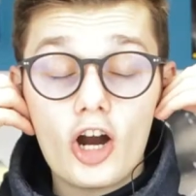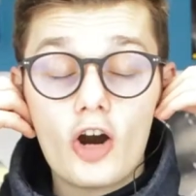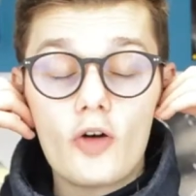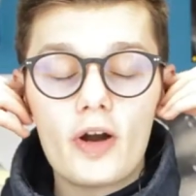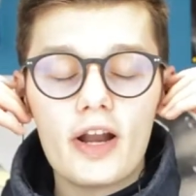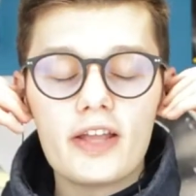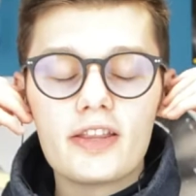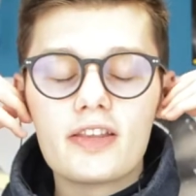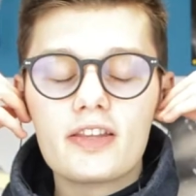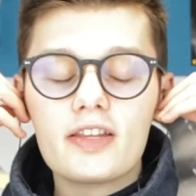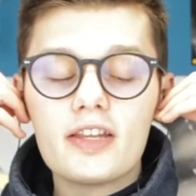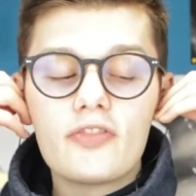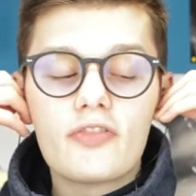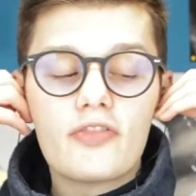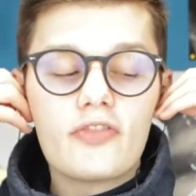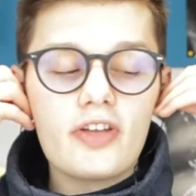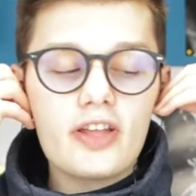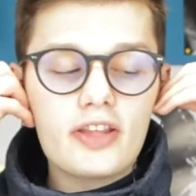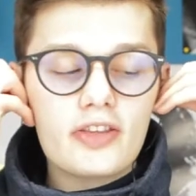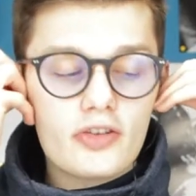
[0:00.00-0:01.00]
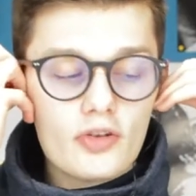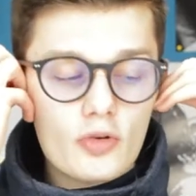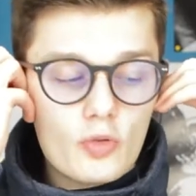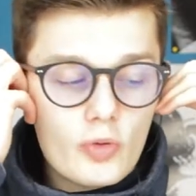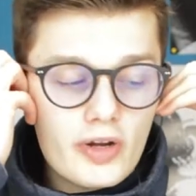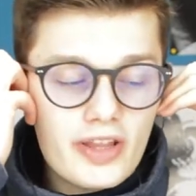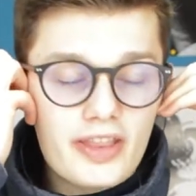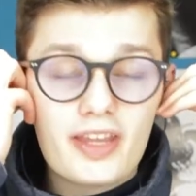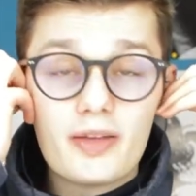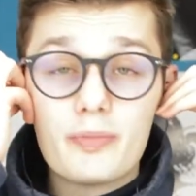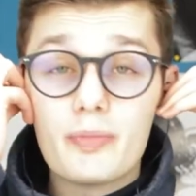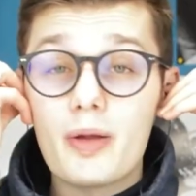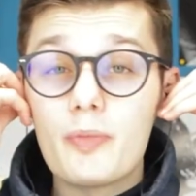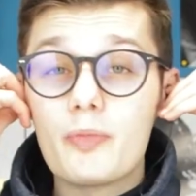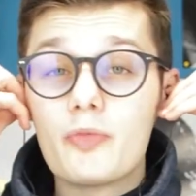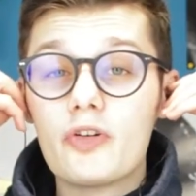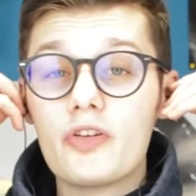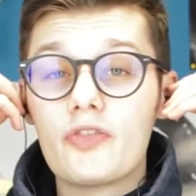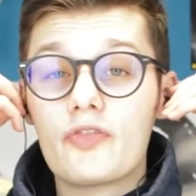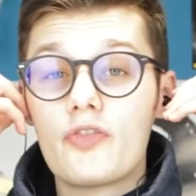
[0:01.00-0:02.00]
Alright, the fit with the
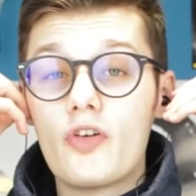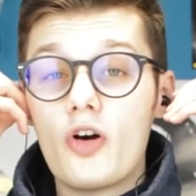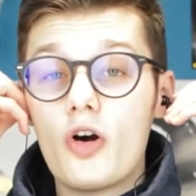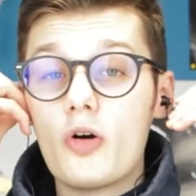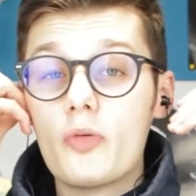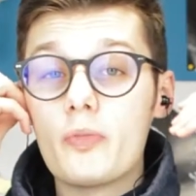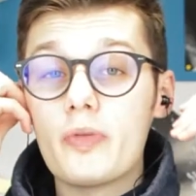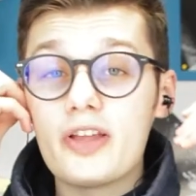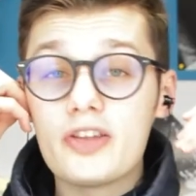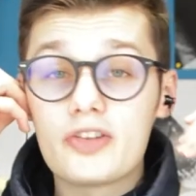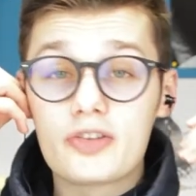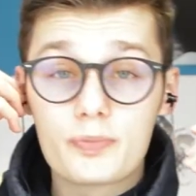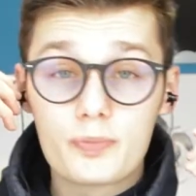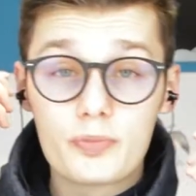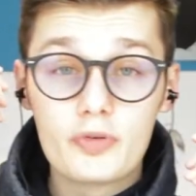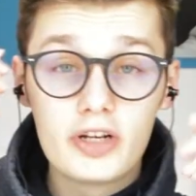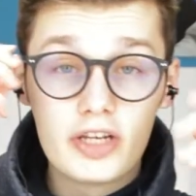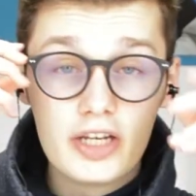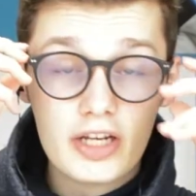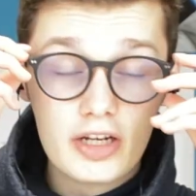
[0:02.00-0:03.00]
memory foam is pretty